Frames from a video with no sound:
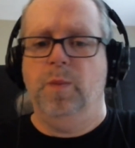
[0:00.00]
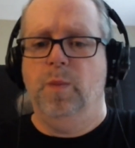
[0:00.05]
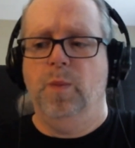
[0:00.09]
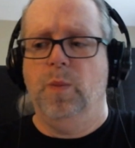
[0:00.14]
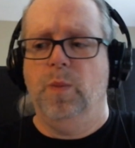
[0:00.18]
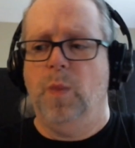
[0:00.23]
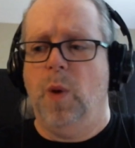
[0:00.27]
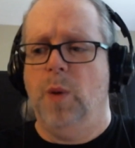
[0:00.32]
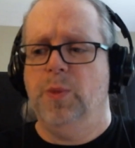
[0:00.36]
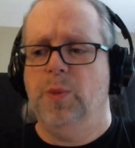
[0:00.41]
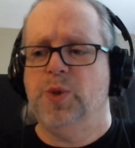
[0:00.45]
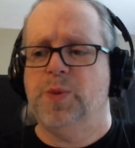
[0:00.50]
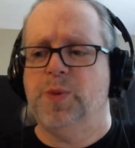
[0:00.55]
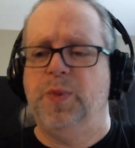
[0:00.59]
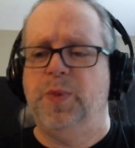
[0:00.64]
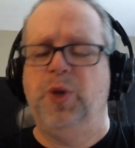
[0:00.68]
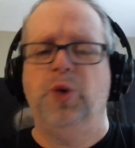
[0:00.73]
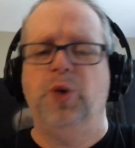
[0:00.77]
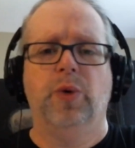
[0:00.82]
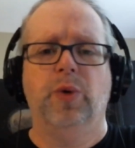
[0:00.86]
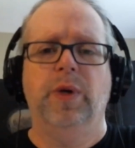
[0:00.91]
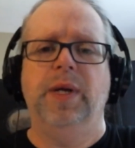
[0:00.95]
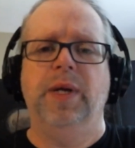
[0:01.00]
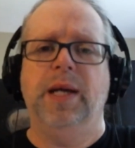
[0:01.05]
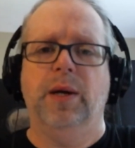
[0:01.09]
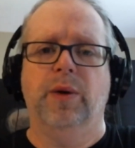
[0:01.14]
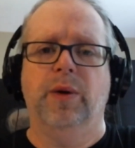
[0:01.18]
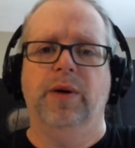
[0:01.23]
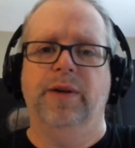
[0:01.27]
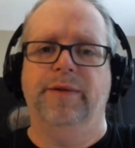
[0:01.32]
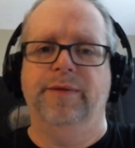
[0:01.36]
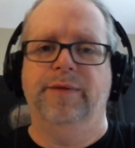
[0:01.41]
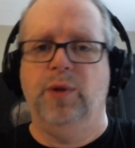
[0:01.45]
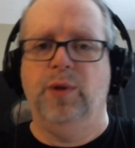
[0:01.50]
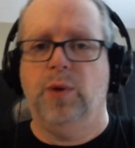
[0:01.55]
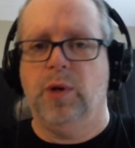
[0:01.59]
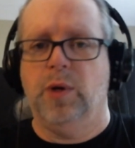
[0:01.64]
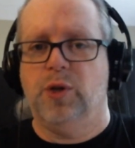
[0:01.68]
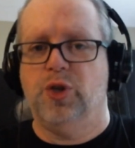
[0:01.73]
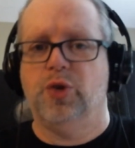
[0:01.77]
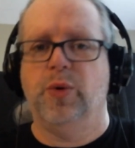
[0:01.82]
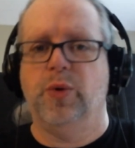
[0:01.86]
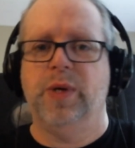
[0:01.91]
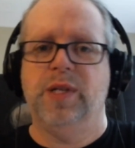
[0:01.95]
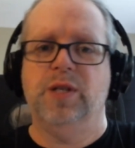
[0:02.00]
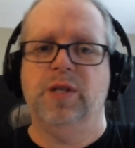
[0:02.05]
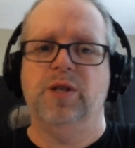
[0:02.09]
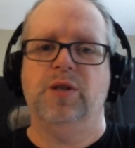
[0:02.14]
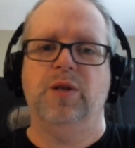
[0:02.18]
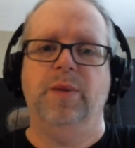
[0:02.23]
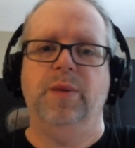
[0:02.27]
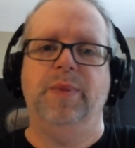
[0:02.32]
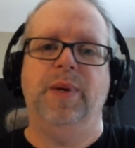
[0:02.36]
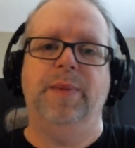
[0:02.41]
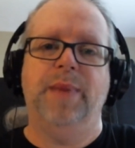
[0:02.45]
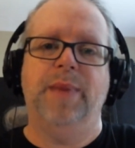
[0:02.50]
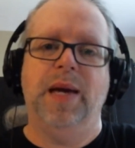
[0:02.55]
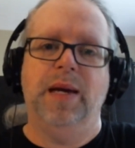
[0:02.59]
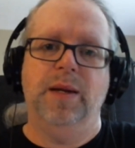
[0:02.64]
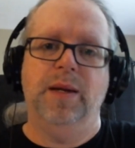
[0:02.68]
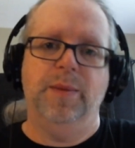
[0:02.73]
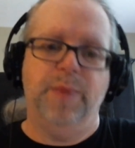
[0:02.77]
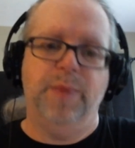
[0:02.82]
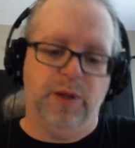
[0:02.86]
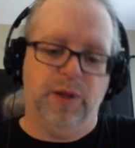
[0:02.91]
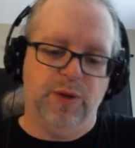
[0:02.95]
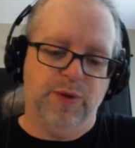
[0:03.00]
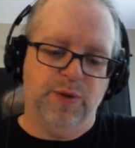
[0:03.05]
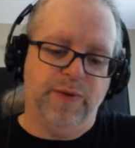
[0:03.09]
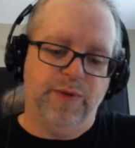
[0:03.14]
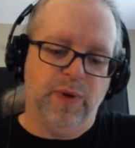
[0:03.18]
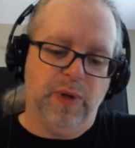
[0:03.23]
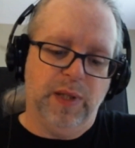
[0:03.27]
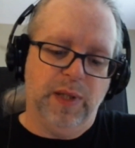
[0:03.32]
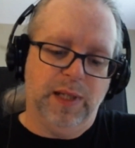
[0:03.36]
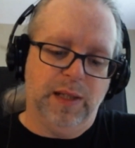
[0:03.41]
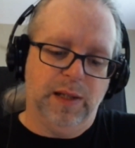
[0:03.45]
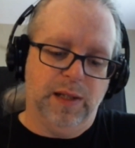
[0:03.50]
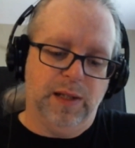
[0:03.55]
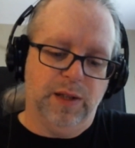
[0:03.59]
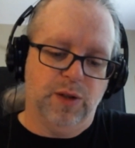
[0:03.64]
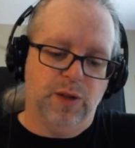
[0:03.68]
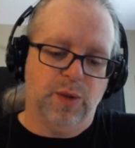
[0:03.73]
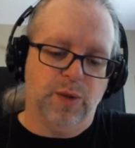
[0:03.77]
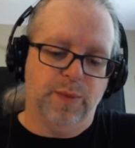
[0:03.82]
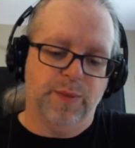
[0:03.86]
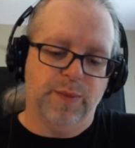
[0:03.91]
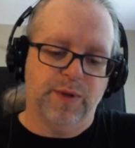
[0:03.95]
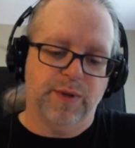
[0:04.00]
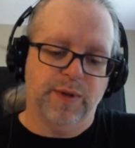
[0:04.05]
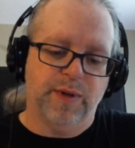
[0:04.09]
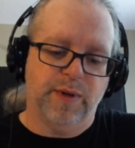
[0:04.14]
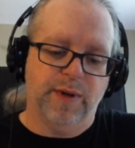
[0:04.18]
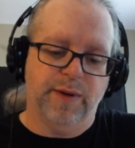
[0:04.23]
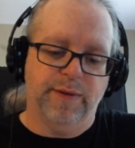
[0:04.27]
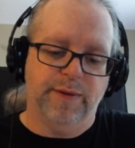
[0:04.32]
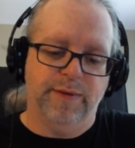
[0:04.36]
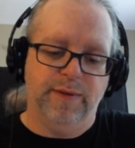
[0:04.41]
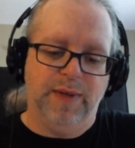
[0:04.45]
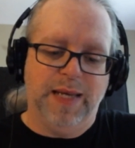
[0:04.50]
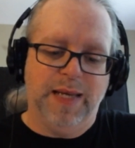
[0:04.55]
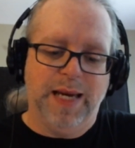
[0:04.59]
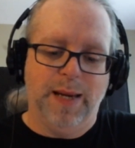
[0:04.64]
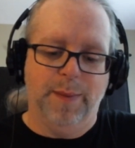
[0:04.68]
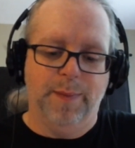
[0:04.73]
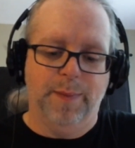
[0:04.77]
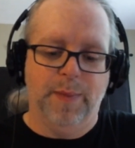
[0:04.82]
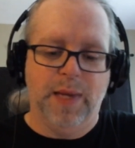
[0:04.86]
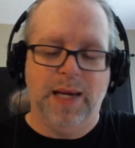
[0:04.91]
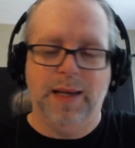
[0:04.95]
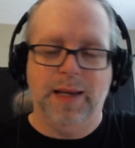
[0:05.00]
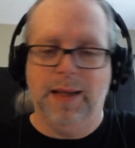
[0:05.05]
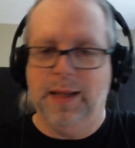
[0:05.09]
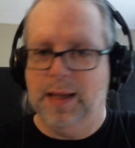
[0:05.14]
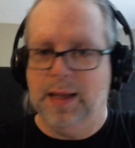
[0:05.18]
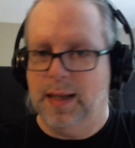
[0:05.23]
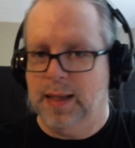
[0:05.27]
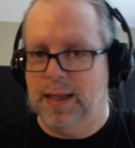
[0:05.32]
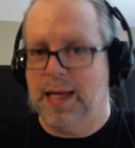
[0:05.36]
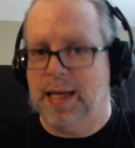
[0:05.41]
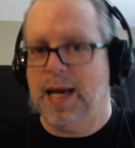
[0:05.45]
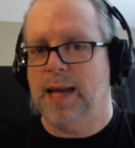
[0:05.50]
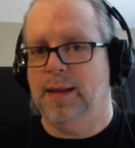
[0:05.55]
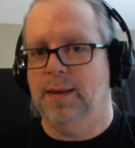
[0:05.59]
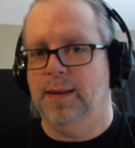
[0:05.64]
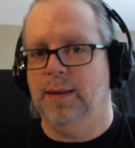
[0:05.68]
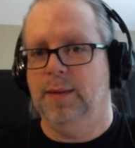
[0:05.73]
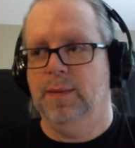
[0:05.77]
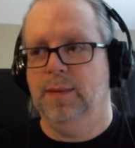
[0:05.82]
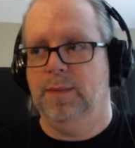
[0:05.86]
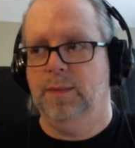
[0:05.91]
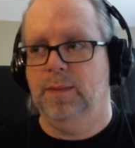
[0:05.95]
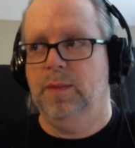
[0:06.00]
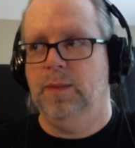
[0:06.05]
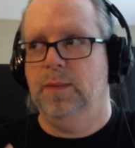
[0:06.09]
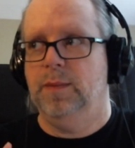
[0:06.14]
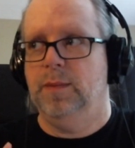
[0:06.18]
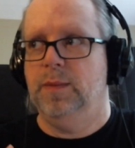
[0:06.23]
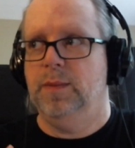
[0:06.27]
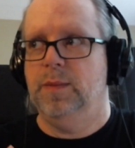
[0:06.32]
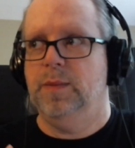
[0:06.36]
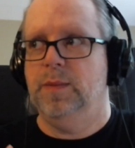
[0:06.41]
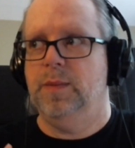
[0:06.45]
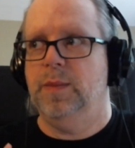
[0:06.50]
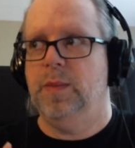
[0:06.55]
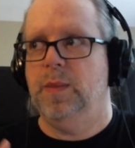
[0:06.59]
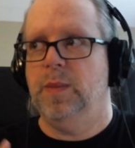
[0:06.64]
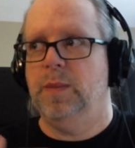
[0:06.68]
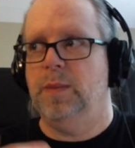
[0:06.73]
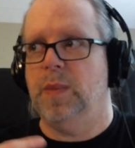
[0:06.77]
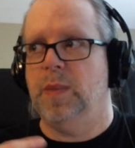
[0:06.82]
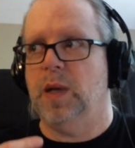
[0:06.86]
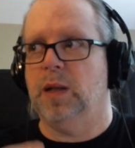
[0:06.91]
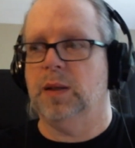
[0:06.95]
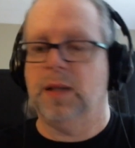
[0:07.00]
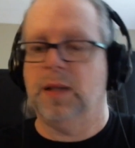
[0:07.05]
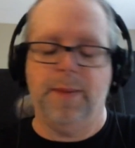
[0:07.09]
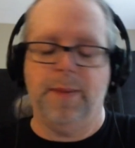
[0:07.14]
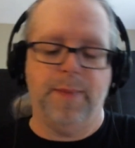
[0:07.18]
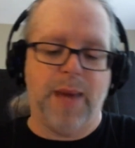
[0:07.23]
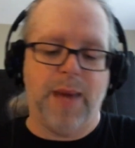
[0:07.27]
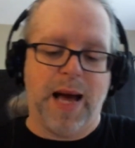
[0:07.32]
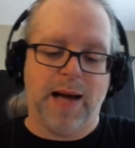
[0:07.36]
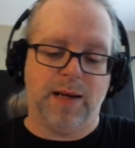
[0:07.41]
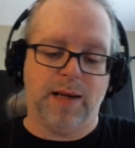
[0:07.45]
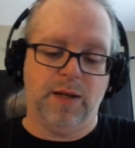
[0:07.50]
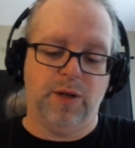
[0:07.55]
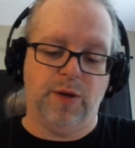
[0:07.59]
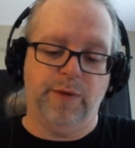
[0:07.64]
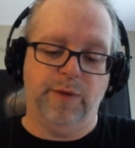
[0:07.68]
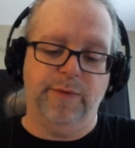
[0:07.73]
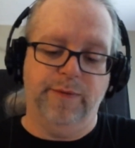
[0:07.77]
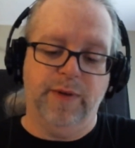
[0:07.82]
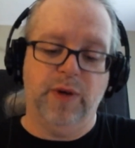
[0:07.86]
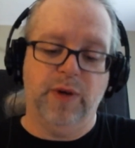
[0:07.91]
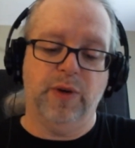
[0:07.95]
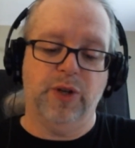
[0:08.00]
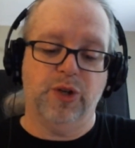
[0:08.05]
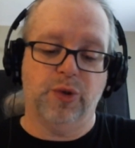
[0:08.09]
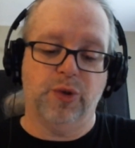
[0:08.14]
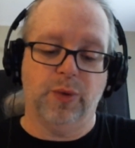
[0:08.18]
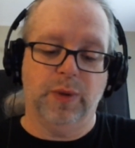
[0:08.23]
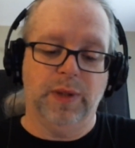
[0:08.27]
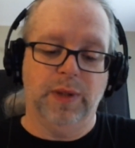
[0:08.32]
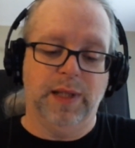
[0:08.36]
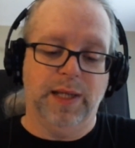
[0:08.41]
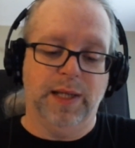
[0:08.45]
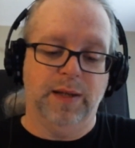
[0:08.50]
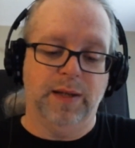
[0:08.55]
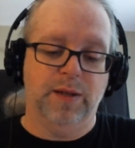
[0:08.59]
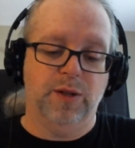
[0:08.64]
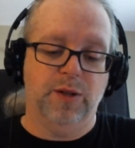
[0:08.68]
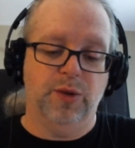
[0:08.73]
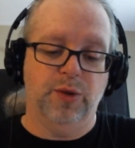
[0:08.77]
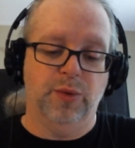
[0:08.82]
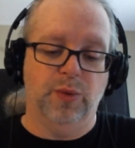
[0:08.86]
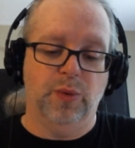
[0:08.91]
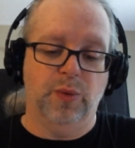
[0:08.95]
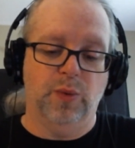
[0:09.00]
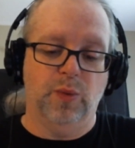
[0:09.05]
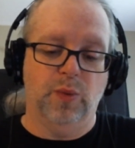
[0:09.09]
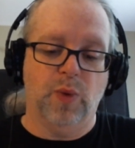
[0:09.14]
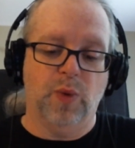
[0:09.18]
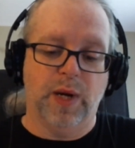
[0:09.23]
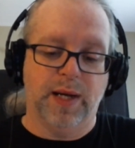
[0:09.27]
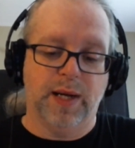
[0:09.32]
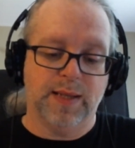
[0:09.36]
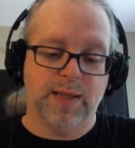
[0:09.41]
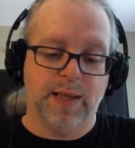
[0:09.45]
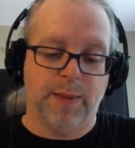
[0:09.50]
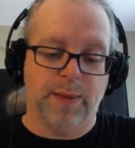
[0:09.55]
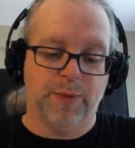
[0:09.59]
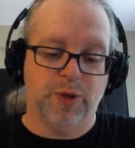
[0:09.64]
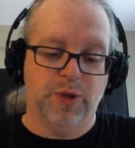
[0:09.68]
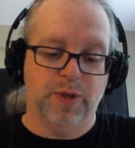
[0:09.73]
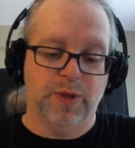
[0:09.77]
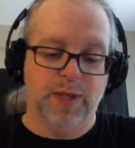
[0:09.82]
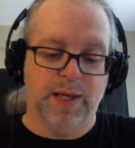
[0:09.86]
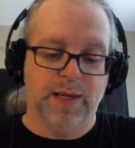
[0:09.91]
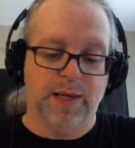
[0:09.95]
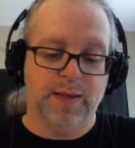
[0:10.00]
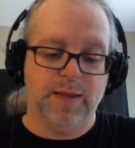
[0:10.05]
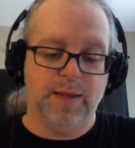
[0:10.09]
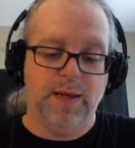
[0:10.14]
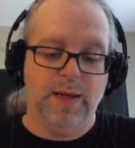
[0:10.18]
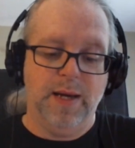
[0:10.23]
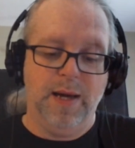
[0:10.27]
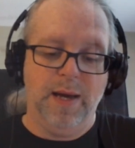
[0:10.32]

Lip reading: almost pure narrative. There are choices to be made, but there's very little in terms of game. And again, I'll come back very shortly to one exception to this.